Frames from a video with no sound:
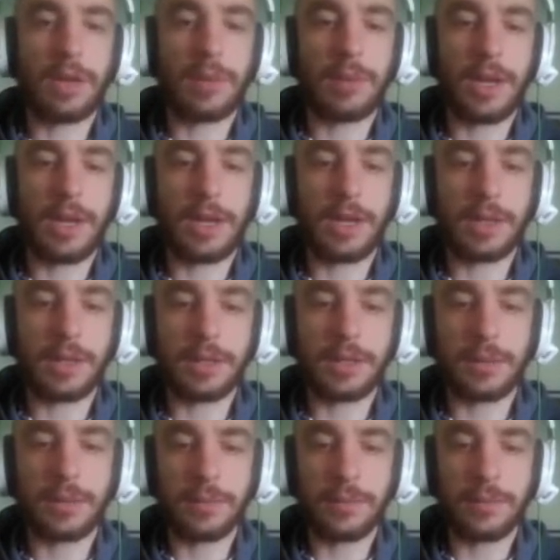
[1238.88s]
in my
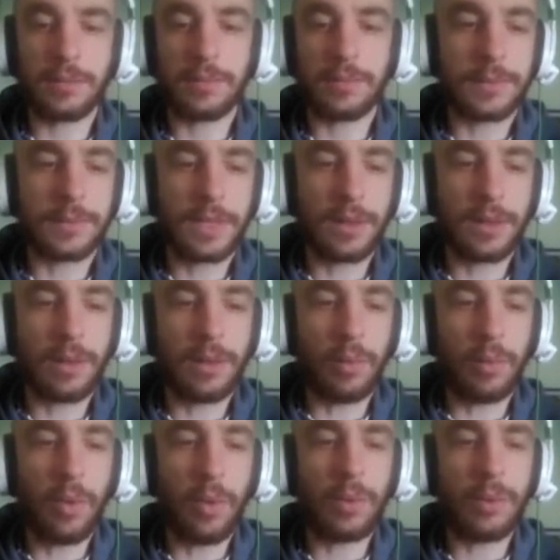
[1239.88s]
hand. A
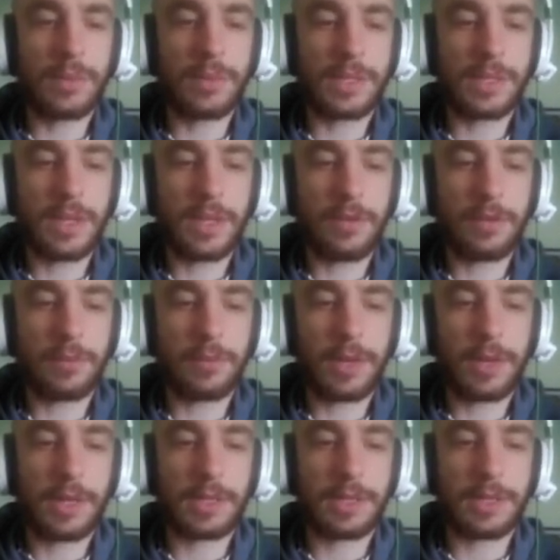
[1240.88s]
warm, safe
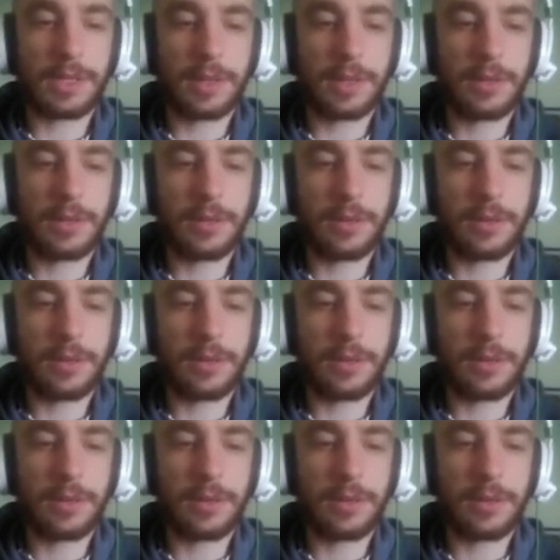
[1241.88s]
place, huh?